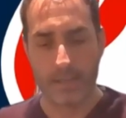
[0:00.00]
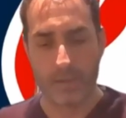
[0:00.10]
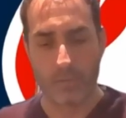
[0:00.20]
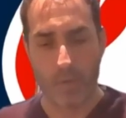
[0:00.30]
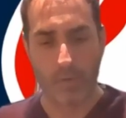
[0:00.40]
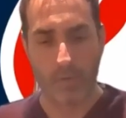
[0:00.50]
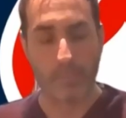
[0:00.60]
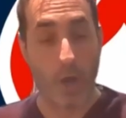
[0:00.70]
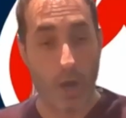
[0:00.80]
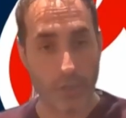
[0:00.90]

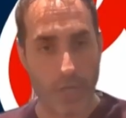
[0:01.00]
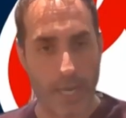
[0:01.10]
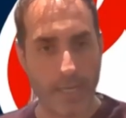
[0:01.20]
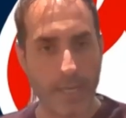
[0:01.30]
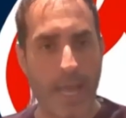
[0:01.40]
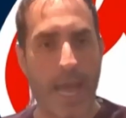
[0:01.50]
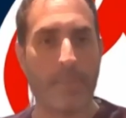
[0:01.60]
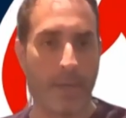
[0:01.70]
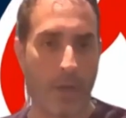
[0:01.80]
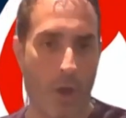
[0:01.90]
blockchain, had
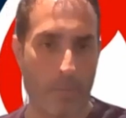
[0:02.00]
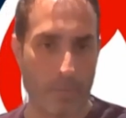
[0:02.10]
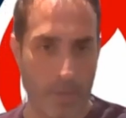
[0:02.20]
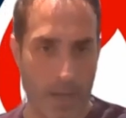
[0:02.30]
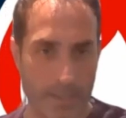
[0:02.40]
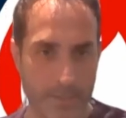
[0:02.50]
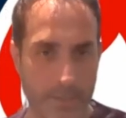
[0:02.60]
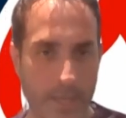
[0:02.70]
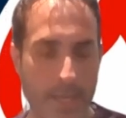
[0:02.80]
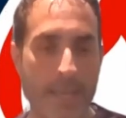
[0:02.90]
been compromised.
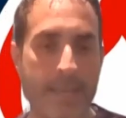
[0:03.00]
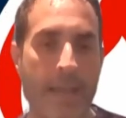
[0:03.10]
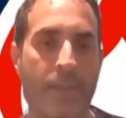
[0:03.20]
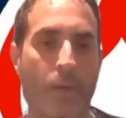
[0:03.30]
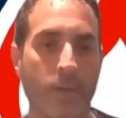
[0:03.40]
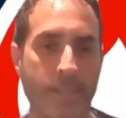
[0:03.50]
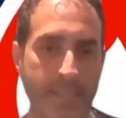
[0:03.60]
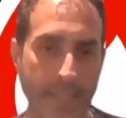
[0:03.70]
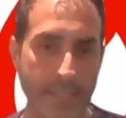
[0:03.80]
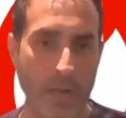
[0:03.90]
Now there were
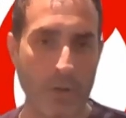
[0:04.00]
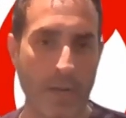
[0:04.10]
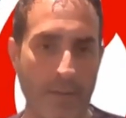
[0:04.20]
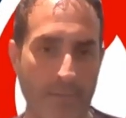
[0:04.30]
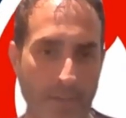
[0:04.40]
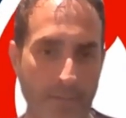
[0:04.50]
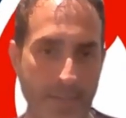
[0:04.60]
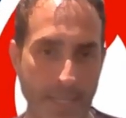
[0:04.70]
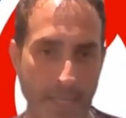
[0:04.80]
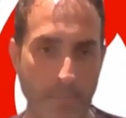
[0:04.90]

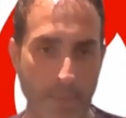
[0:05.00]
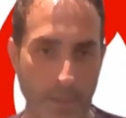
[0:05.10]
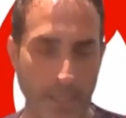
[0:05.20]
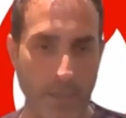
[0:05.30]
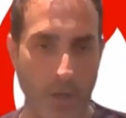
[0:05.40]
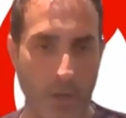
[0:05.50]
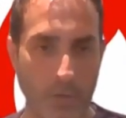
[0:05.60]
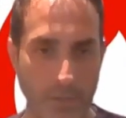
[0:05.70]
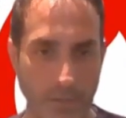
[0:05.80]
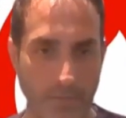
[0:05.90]
$615 million
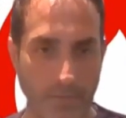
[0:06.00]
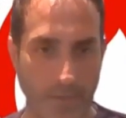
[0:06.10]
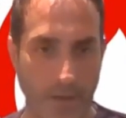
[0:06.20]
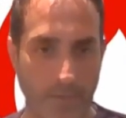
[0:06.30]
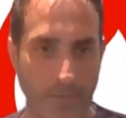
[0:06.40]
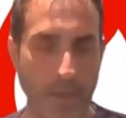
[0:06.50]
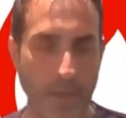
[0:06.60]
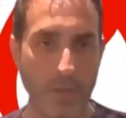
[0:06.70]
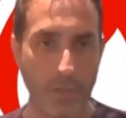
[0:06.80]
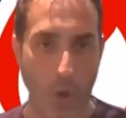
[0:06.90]
of
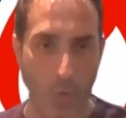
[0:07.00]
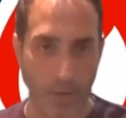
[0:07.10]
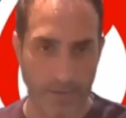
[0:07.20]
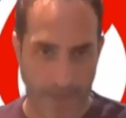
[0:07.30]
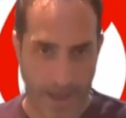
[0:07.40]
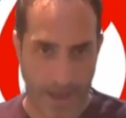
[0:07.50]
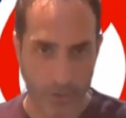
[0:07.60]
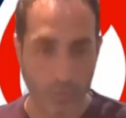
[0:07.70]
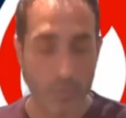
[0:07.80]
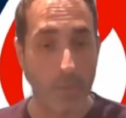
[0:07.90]
token
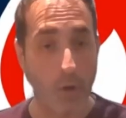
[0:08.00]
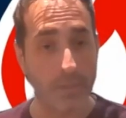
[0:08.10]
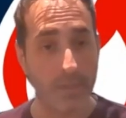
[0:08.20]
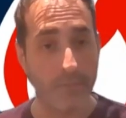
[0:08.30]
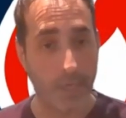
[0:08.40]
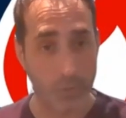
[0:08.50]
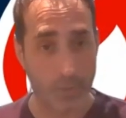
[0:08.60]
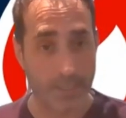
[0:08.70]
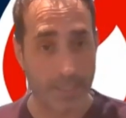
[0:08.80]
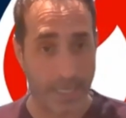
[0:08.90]
value, most of which
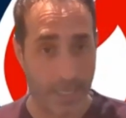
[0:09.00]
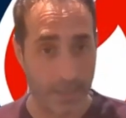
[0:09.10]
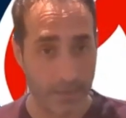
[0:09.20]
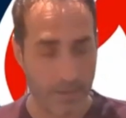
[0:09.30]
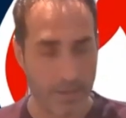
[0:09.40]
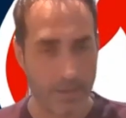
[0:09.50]
was ETH,